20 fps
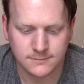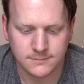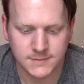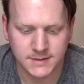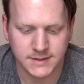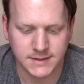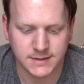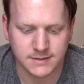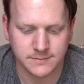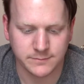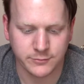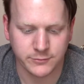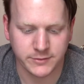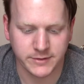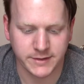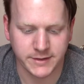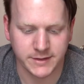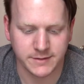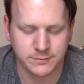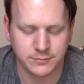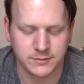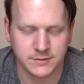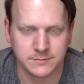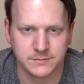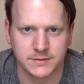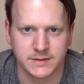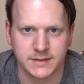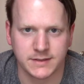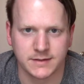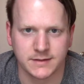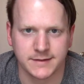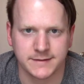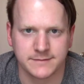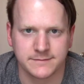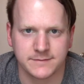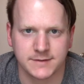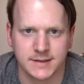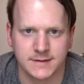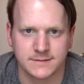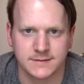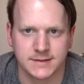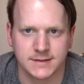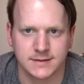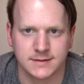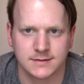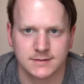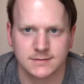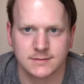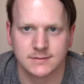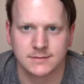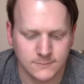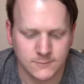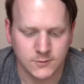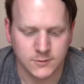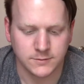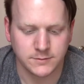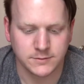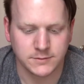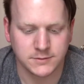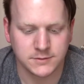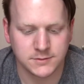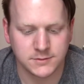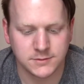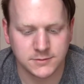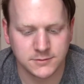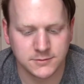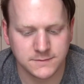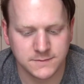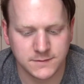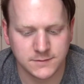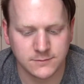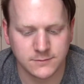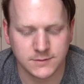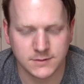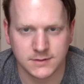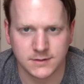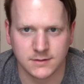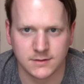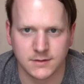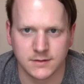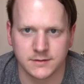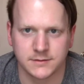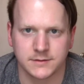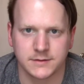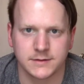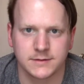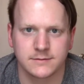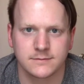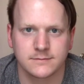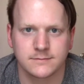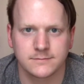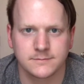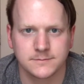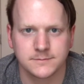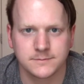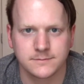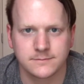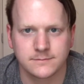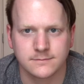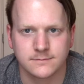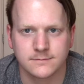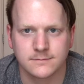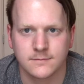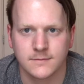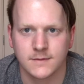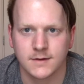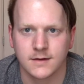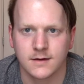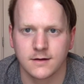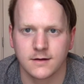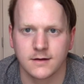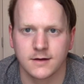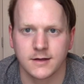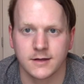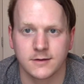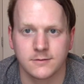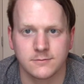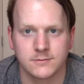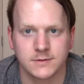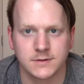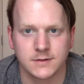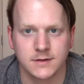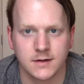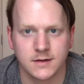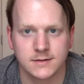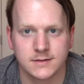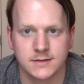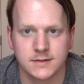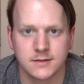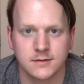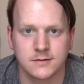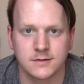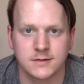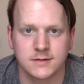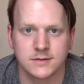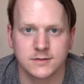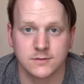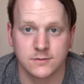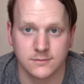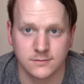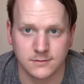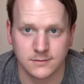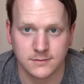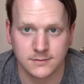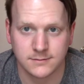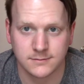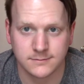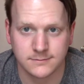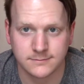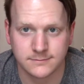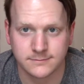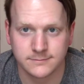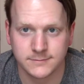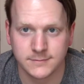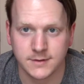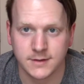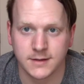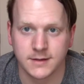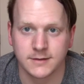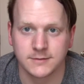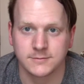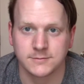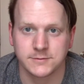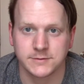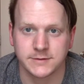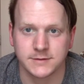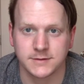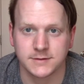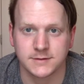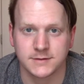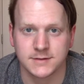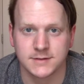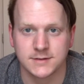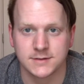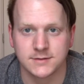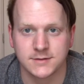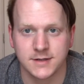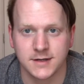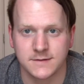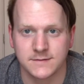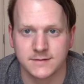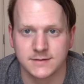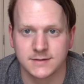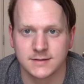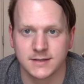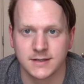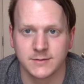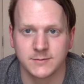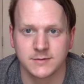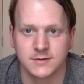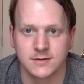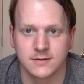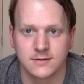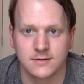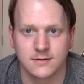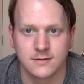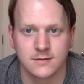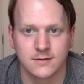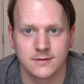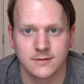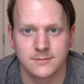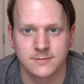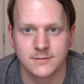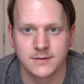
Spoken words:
And get to point A to point B in like 5 seconds. What would you do if you won the lottery? I would not tell a soul. I would still have the same car.